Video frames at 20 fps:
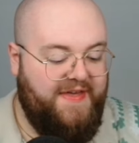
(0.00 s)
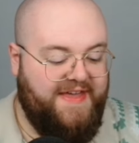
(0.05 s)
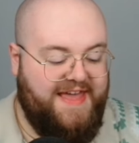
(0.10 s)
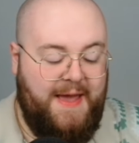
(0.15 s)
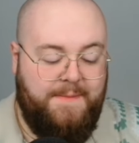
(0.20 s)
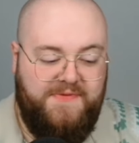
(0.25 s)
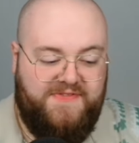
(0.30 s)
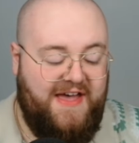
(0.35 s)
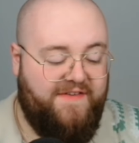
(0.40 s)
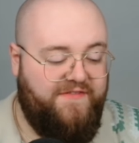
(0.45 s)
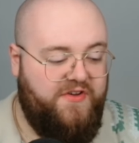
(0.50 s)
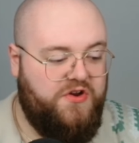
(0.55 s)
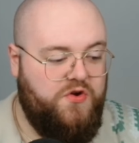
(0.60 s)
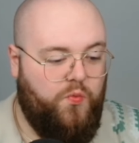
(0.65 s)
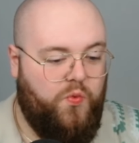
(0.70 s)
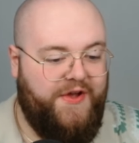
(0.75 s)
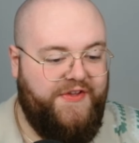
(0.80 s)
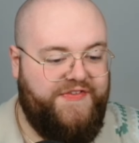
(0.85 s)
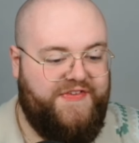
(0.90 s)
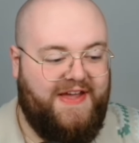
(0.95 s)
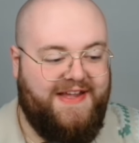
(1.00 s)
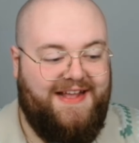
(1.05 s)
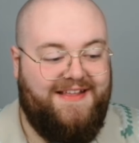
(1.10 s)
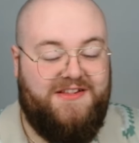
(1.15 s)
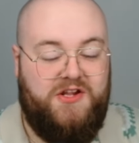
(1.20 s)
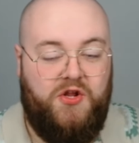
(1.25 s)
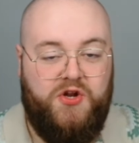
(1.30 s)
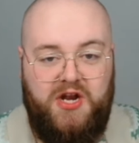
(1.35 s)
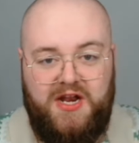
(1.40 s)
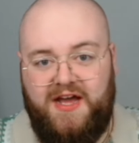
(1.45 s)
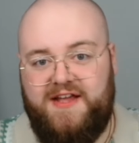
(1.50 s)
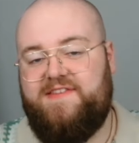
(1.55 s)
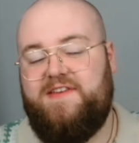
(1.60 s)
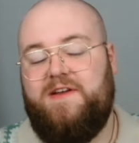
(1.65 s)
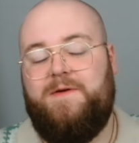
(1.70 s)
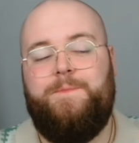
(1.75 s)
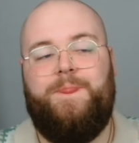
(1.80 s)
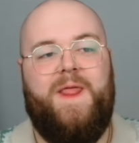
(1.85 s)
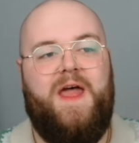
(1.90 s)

then Game 7 was against Lunalight.